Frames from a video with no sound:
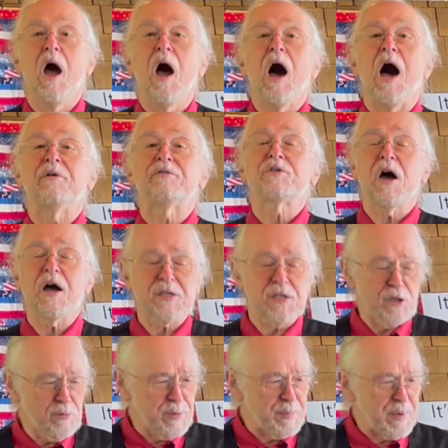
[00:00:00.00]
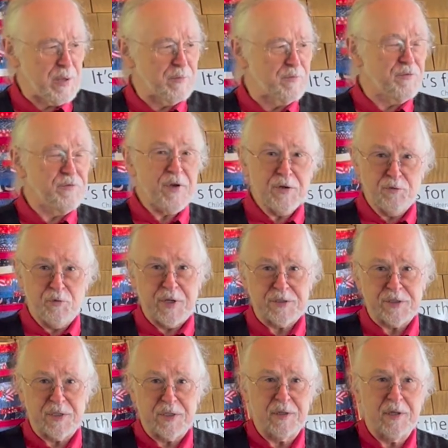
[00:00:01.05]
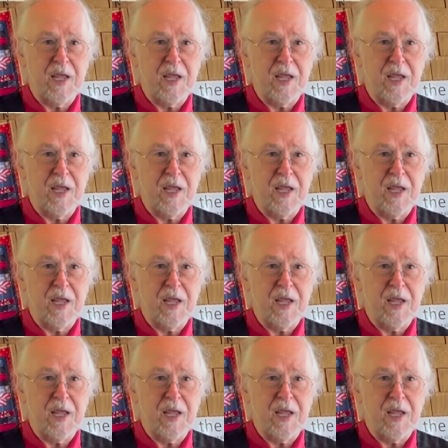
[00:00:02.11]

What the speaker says: I've talked a little bit about fundraising,